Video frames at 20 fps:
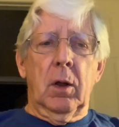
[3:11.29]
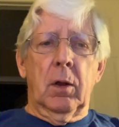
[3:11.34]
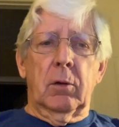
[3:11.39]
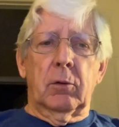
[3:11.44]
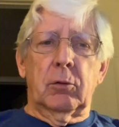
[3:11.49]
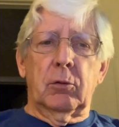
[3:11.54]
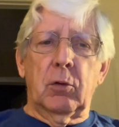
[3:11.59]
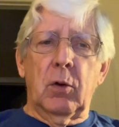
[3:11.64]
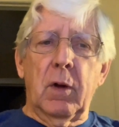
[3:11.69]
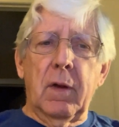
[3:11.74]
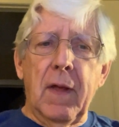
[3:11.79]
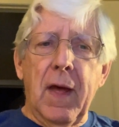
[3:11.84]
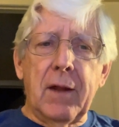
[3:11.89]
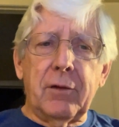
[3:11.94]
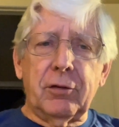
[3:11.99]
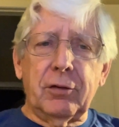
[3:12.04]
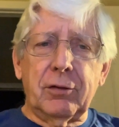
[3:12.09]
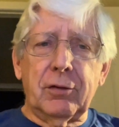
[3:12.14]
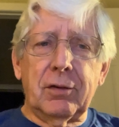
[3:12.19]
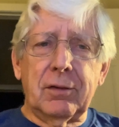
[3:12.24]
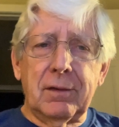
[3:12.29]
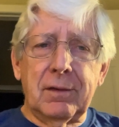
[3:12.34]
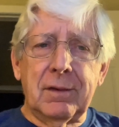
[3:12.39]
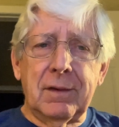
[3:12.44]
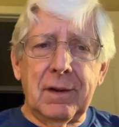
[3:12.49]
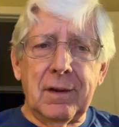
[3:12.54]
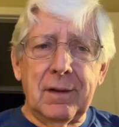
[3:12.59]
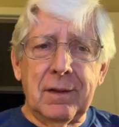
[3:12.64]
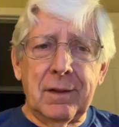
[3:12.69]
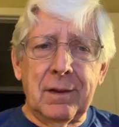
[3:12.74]
So that's
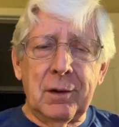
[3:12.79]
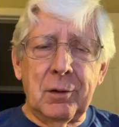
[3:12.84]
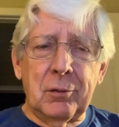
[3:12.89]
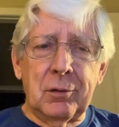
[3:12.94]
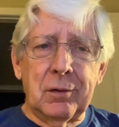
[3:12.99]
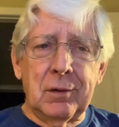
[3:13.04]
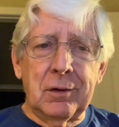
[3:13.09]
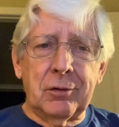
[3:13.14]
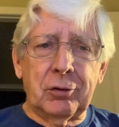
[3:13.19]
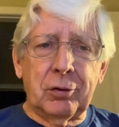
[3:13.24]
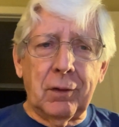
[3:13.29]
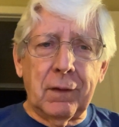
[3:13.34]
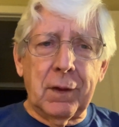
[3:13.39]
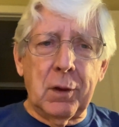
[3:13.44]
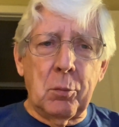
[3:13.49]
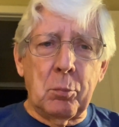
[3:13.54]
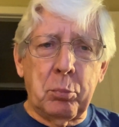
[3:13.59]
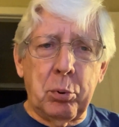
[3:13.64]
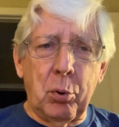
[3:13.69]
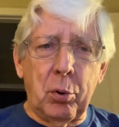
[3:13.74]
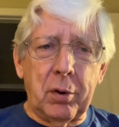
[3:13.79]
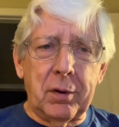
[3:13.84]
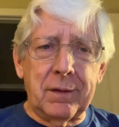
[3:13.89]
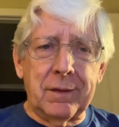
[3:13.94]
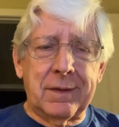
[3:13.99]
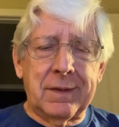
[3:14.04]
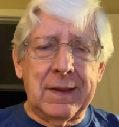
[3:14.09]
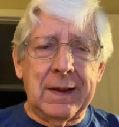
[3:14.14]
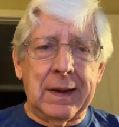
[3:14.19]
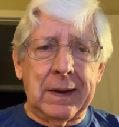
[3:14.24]
the
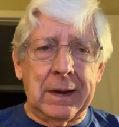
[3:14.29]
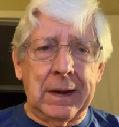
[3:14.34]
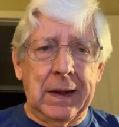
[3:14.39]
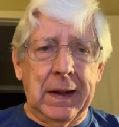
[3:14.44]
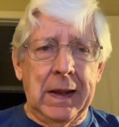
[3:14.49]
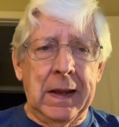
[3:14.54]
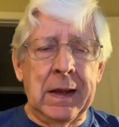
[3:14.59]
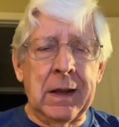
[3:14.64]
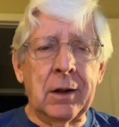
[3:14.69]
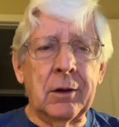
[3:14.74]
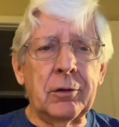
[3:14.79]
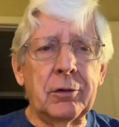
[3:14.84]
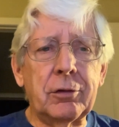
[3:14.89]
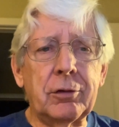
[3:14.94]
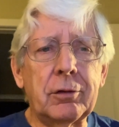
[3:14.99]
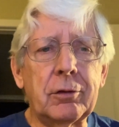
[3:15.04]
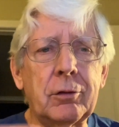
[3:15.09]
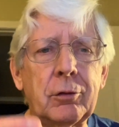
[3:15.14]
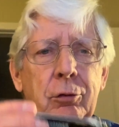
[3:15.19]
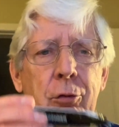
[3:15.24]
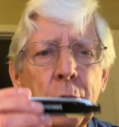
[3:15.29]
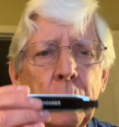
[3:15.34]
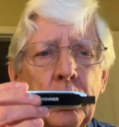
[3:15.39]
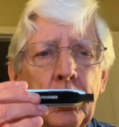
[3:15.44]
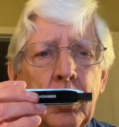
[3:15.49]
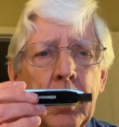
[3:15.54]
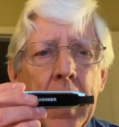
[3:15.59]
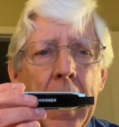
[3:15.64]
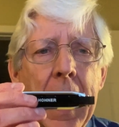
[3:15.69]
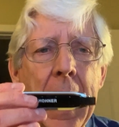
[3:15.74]
important thing is
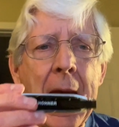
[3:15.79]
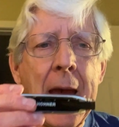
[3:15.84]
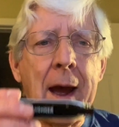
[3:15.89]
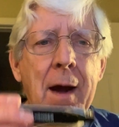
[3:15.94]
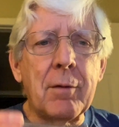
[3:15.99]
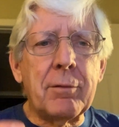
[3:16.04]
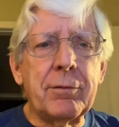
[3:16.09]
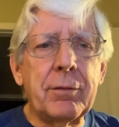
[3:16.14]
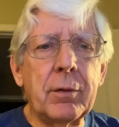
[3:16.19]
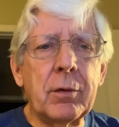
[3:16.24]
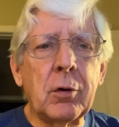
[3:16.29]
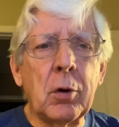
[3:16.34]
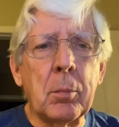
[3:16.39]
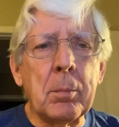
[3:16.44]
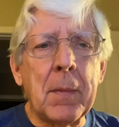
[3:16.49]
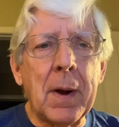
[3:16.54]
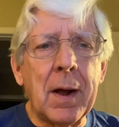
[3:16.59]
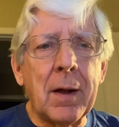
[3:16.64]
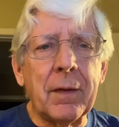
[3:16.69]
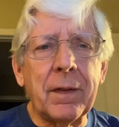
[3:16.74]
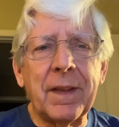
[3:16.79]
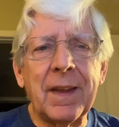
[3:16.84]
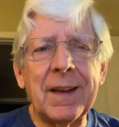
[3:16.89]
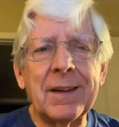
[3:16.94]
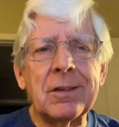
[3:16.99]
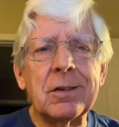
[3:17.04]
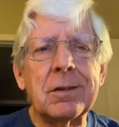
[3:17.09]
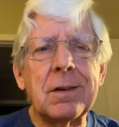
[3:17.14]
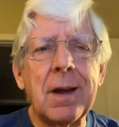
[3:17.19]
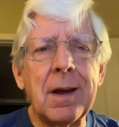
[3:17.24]
to have your mouth
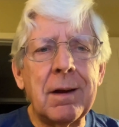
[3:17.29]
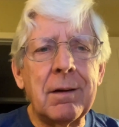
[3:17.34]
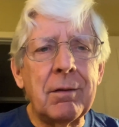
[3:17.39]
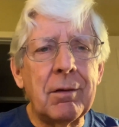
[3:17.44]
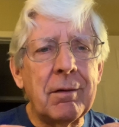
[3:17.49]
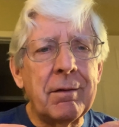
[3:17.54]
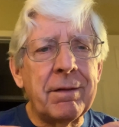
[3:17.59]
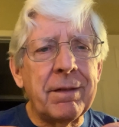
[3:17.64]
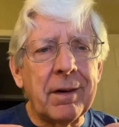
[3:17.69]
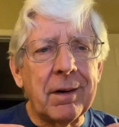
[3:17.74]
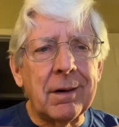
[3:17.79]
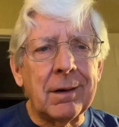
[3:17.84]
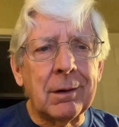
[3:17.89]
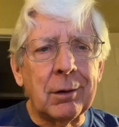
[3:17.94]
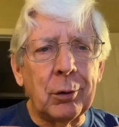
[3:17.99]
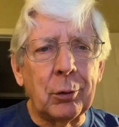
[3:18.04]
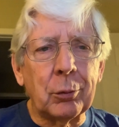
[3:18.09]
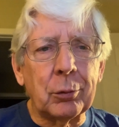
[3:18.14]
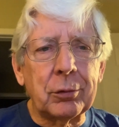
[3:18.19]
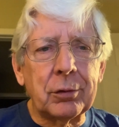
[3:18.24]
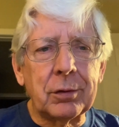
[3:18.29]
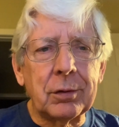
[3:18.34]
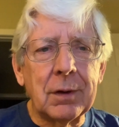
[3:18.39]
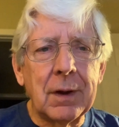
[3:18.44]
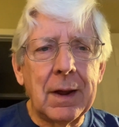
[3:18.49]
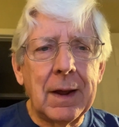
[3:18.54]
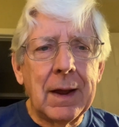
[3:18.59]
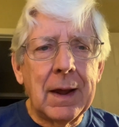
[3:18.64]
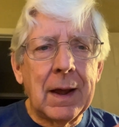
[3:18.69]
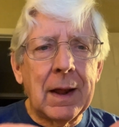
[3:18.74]
stay very loose.
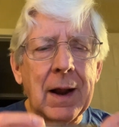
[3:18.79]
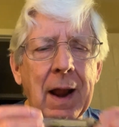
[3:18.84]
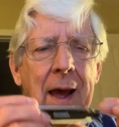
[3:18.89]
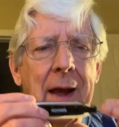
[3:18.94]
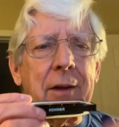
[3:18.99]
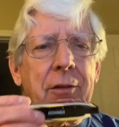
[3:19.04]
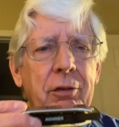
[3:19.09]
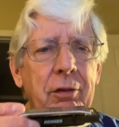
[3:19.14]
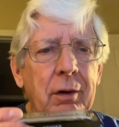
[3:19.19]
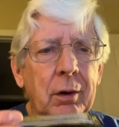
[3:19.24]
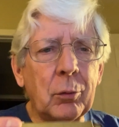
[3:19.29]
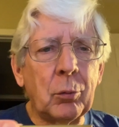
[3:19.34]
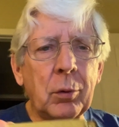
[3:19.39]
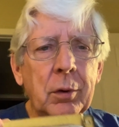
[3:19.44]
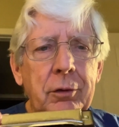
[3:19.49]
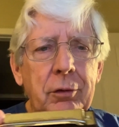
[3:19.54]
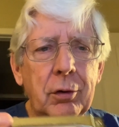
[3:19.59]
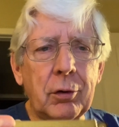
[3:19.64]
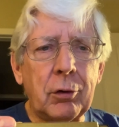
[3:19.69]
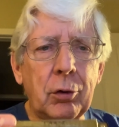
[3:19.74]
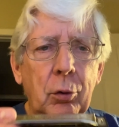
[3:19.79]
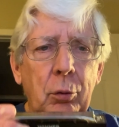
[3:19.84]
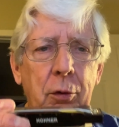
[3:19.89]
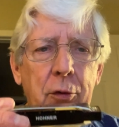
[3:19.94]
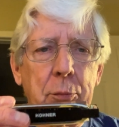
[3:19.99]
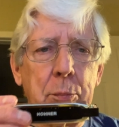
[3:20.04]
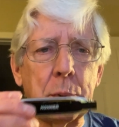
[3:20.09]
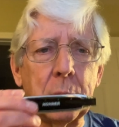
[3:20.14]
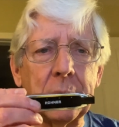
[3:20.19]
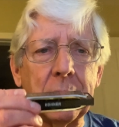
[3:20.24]
And actually, what you do
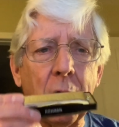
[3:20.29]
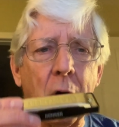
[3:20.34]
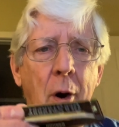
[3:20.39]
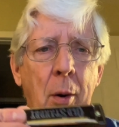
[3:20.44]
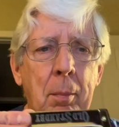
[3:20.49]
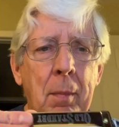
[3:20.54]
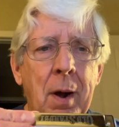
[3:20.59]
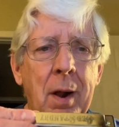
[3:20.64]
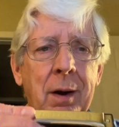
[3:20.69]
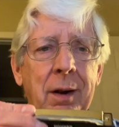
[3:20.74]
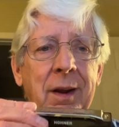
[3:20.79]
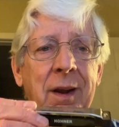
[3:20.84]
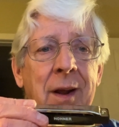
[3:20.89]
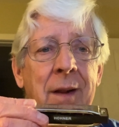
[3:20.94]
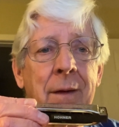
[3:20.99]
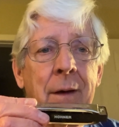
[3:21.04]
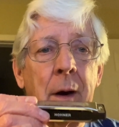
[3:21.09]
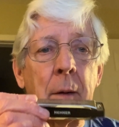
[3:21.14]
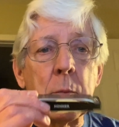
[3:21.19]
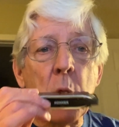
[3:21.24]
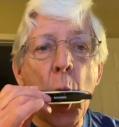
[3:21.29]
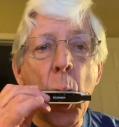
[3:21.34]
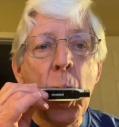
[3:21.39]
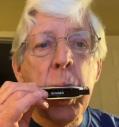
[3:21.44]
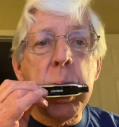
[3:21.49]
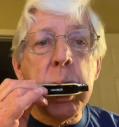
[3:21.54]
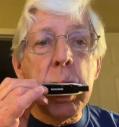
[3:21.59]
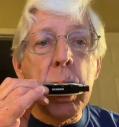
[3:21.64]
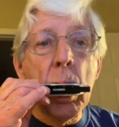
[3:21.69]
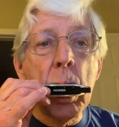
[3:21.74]
is put the harmonica in there
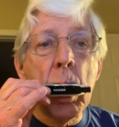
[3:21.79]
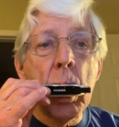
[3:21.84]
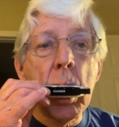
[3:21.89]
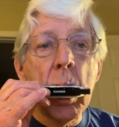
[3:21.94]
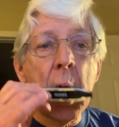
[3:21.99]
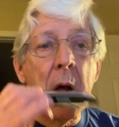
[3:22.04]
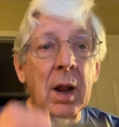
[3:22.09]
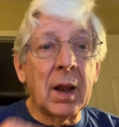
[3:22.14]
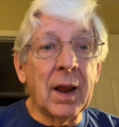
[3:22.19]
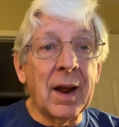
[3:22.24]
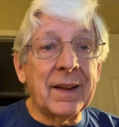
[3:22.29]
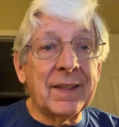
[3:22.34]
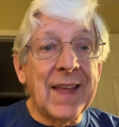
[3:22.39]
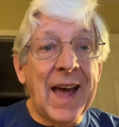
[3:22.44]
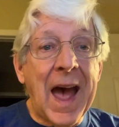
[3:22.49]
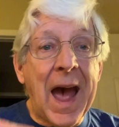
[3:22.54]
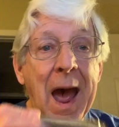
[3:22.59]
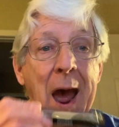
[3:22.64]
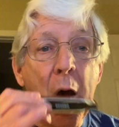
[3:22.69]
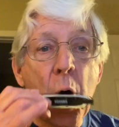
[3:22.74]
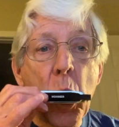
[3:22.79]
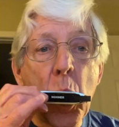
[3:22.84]
like that.